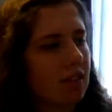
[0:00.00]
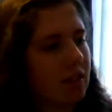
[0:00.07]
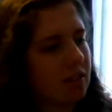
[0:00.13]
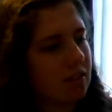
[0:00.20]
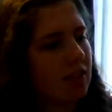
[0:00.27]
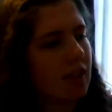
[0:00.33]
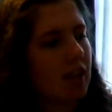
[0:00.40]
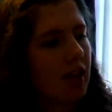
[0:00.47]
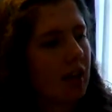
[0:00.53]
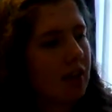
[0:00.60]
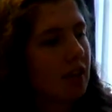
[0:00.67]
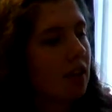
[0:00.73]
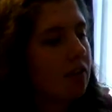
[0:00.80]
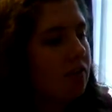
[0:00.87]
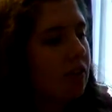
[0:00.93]
So yeah,
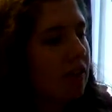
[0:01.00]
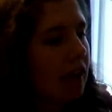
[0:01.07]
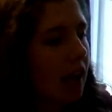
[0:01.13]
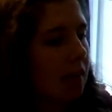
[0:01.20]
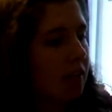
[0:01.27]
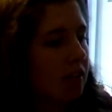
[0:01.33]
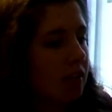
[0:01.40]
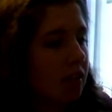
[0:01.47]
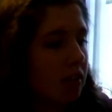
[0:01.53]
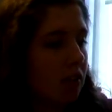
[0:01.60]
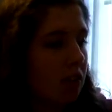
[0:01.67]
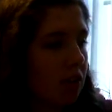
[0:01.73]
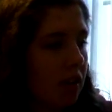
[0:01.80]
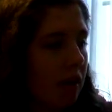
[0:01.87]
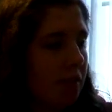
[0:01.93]
I'm really happy I
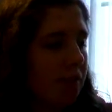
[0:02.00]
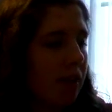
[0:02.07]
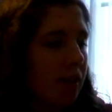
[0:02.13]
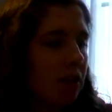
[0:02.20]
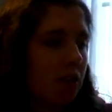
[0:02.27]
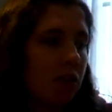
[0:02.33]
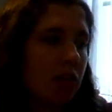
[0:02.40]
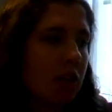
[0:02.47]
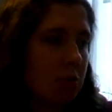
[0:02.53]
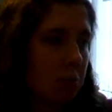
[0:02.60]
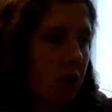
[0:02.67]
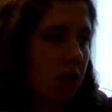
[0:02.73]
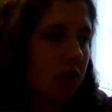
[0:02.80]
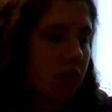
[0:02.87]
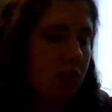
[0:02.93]
got that. But I don't know the
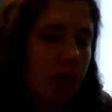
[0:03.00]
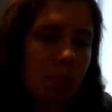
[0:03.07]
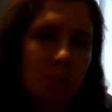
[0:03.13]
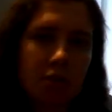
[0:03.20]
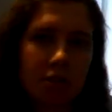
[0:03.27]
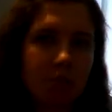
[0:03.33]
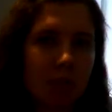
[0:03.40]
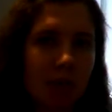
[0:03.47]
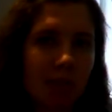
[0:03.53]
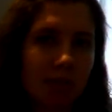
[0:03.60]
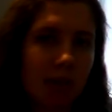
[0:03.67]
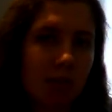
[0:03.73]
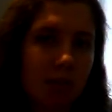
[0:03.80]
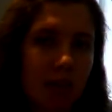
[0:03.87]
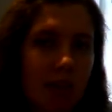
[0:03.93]
price of it, because my
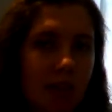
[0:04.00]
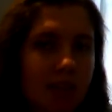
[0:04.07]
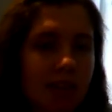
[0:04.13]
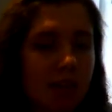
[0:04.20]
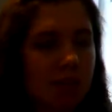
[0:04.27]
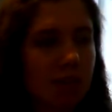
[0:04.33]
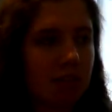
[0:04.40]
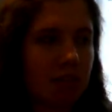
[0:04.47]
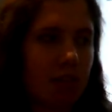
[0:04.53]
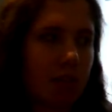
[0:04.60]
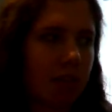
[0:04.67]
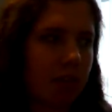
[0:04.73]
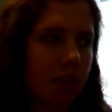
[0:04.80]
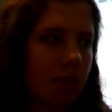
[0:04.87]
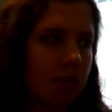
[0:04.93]
grandma got it for
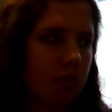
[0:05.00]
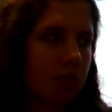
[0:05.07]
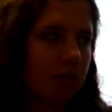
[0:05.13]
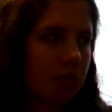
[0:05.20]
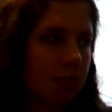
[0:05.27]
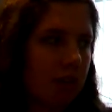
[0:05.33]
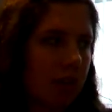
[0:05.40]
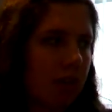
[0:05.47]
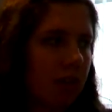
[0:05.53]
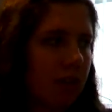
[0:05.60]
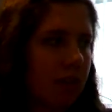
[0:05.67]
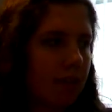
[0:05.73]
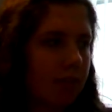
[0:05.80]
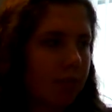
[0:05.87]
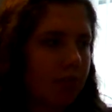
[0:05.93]
me.
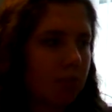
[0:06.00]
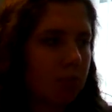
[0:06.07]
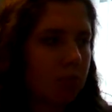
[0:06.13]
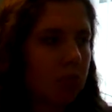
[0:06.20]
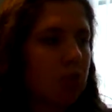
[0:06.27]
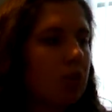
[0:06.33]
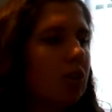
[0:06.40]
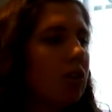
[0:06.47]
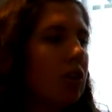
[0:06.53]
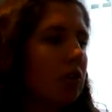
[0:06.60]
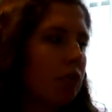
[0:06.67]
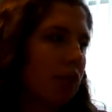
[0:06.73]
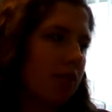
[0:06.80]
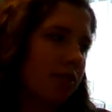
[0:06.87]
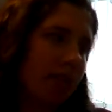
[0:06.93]
But she got it
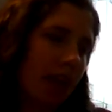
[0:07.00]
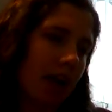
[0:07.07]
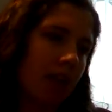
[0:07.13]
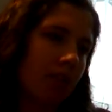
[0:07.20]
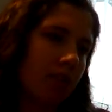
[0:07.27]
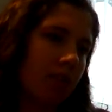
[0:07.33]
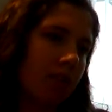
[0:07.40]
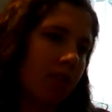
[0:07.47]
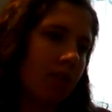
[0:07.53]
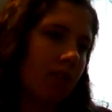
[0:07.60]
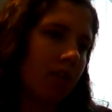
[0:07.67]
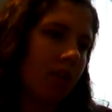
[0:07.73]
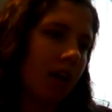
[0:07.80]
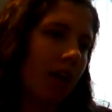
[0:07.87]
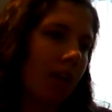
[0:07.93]
for herself,
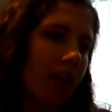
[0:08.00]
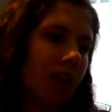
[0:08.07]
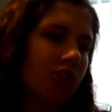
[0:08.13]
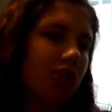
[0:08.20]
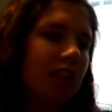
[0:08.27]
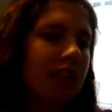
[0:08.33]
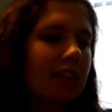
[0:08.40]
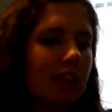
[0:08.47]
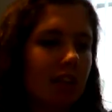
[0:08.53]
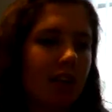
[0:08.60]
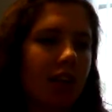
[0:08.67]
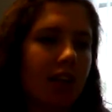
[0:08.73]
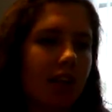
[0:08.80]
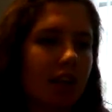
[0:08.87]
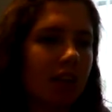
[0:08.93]
and then she didn't
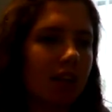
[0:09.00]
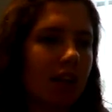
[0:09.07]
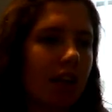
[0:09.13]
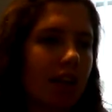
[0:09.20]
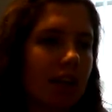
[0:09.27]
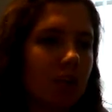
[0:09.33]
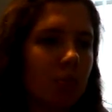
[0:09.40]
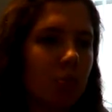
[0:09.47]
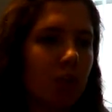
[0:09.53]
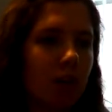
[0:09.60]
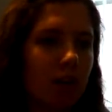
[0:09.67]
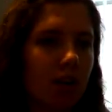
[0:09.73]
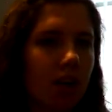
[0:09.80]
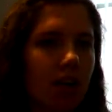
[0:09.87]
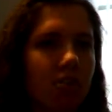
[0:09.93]
like it, and it didn't
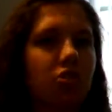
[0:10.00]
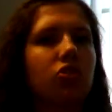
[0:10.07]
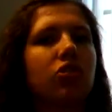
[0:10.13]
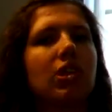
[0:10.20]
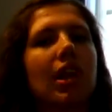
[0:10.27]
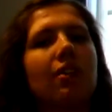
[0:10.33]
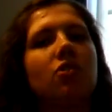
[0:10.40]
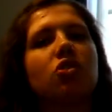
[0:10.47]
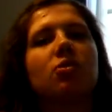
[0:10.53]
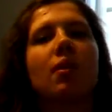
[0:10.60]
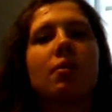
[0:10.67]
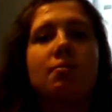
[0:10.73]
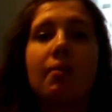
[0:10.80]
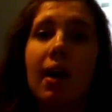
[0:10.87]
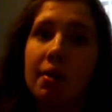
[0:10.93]
work on her, so she gave it to
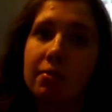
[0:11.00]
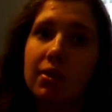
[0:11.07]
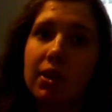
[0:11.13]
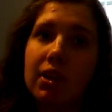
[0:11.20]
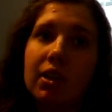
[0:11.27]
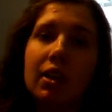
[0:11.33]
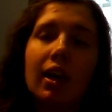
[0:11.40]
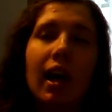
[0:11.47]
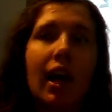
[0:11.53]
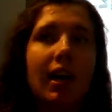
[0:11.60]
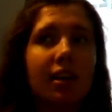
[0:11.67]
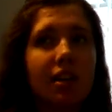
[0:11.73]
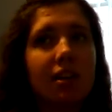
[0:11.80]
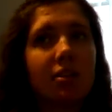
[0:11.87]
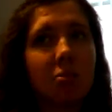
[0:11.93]
my mum.
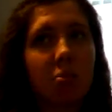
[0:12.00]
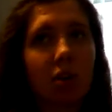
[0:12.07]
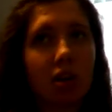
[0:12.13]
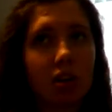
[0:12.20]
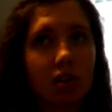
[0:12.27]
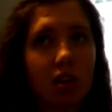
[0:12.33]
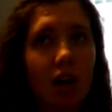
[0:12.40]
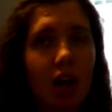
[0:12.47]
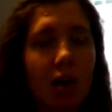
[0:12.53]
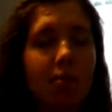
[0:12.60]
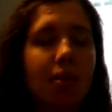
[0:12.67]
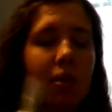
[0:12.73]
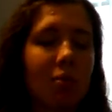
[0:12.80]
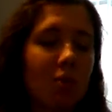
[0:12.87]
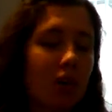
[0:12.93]
and it didn't work on her,
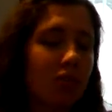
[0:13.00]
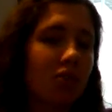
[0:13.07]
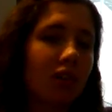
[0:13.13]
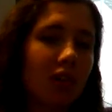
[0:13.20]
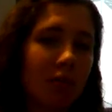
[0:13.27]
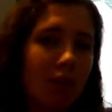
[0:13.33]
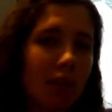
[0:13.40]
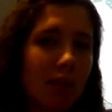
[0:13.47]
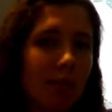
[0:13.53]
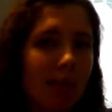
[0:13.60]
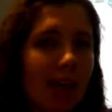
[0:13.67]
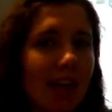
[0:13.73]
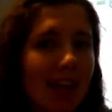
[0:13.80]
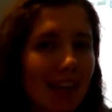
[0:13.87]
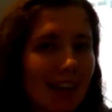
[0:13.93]
but it works really well on
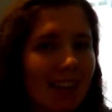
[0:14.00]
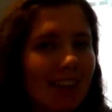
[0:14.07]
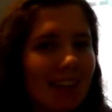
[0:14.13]
me.